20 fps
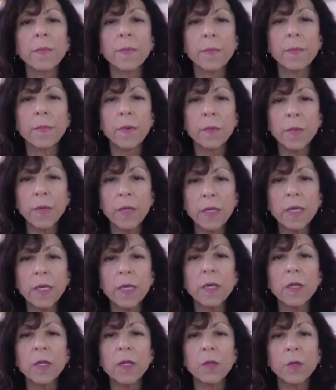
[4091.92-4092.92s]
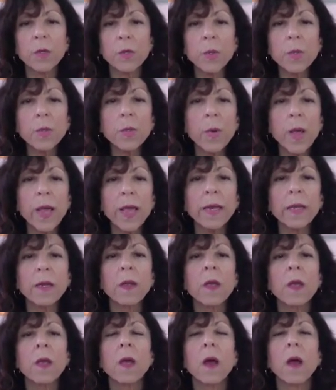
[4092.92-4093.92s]
ability to lose weight
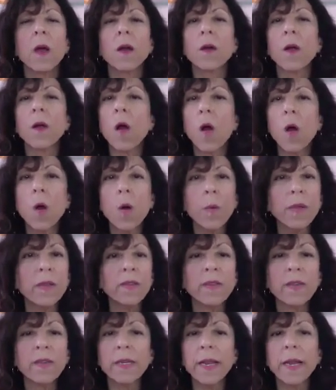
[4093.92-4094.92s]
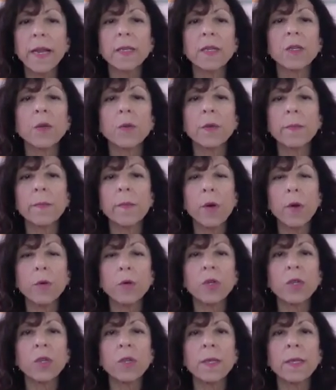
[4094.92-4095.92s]
are always connected to
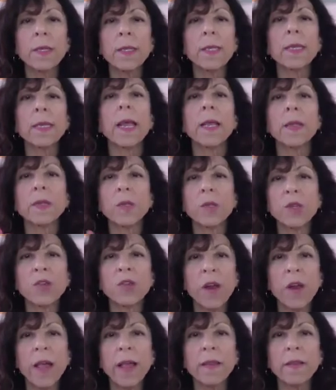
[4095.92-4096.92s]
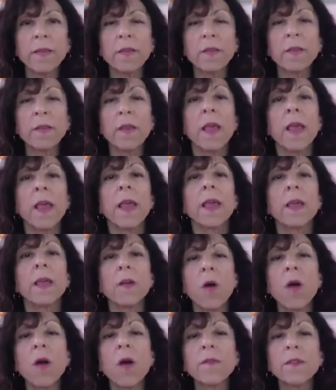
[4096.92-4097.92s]
emotions and stress, and
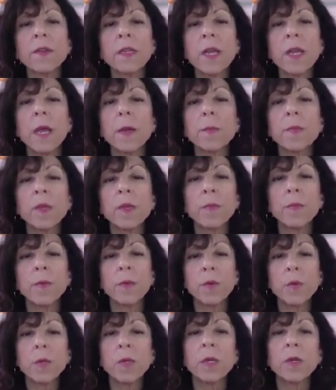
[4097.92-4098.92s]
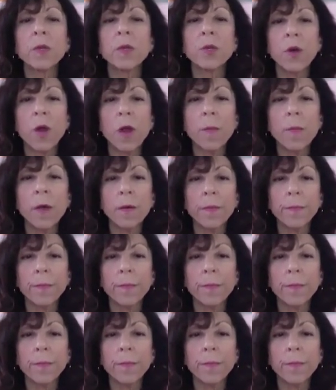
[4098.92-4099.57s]
oftentimes abuse and trauma.